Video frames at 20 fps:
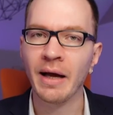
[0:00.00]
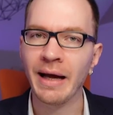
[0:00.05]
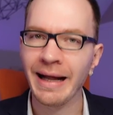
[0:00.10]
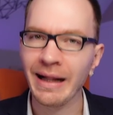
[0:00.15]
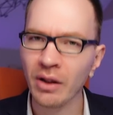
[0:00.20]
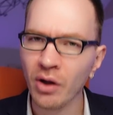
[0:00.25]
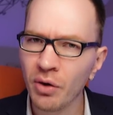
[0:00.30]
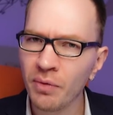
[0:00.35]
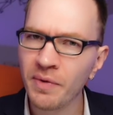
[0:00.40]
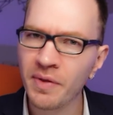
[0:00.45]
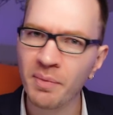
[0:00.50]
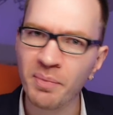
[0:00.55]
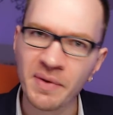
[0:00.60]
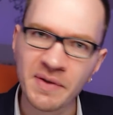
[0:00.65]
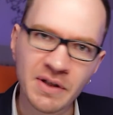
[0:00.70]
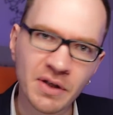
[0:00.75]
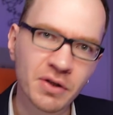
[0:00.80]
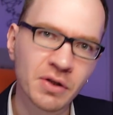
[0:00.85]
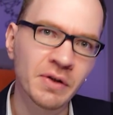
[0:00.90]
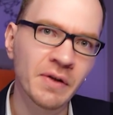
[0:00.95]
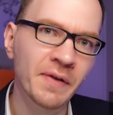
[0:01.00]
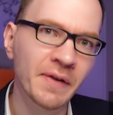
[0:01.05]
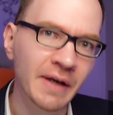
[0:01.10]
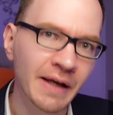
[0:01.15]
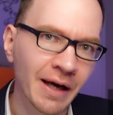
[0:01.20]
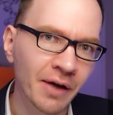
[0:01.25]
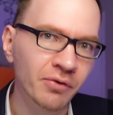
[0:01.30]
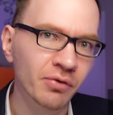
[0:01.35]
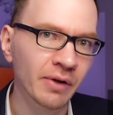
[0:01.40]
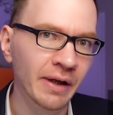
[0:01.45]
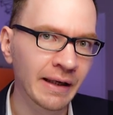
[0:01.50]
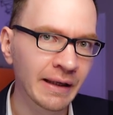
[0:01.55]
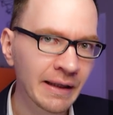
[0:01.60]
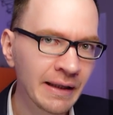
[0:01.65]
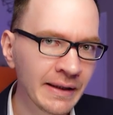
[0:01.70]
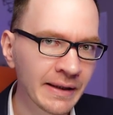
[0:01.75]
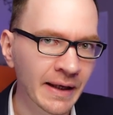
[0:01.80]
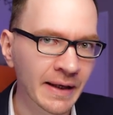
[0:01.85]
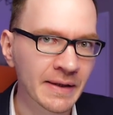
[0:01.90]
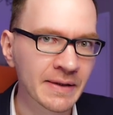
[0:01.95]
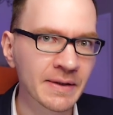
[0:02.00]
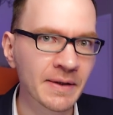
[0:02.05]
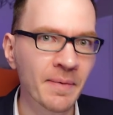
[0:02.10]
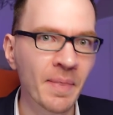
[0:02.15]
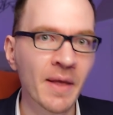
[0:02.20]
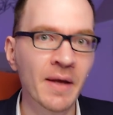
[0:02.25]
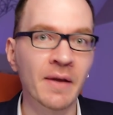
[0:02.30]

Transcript: Along with the position in the underlying index,